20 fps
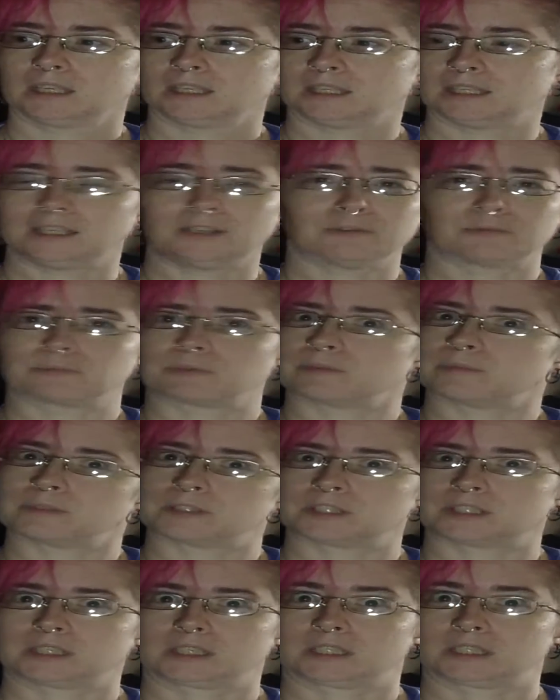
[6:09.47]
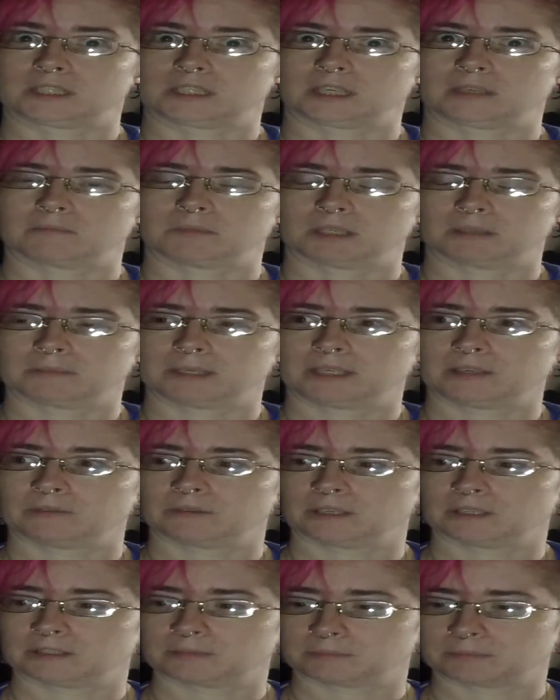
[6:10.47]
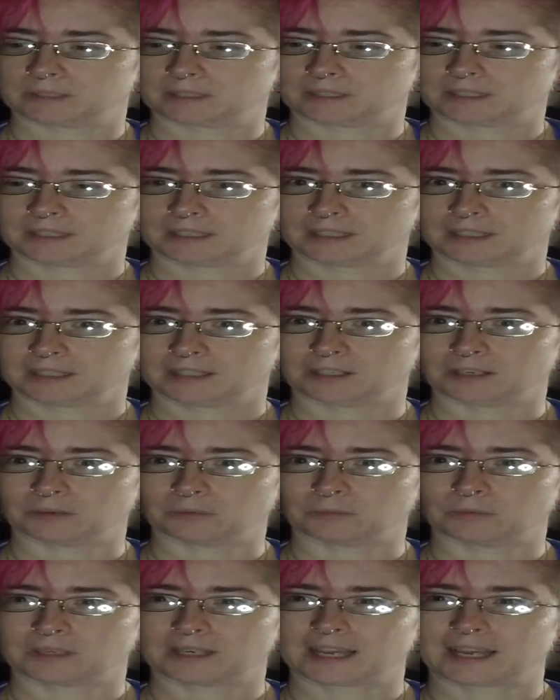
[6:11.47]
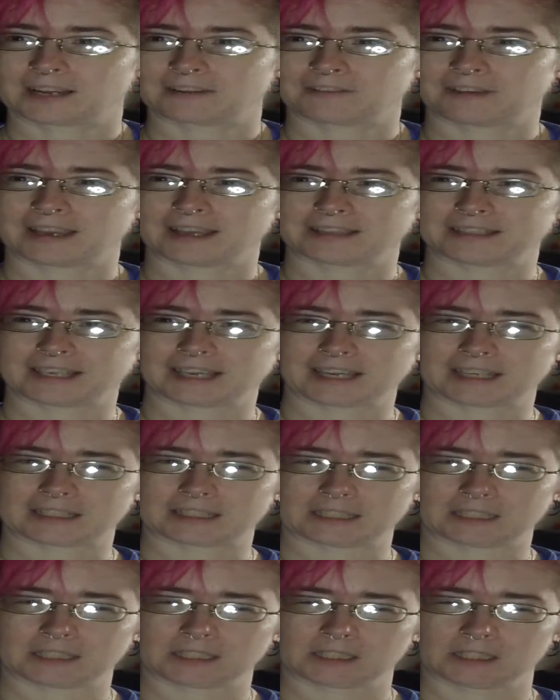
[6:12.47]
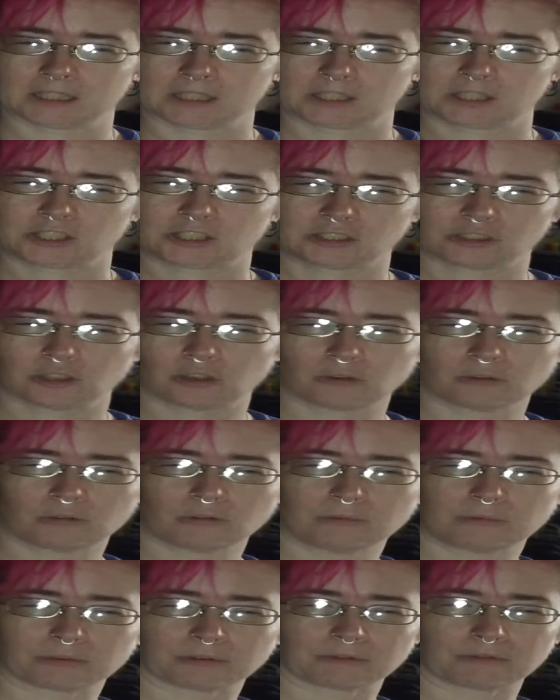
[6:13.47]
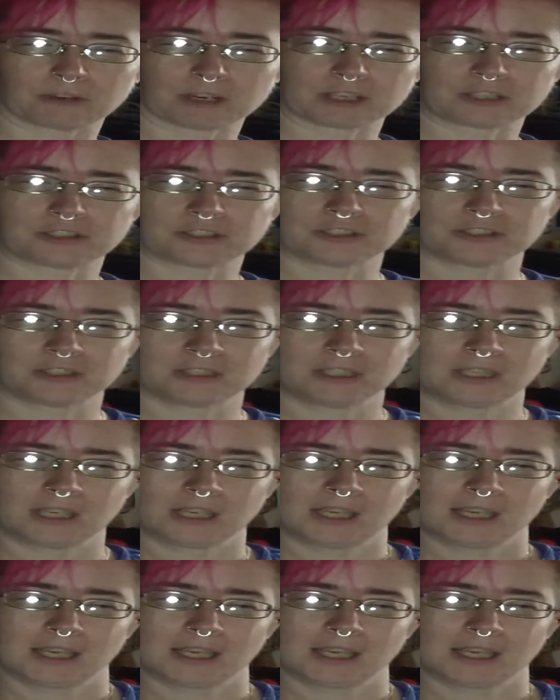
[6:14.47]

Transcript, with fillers: And he was pretty much a ticking time bomb, anyways, but, you know, we kind of had that slow progression.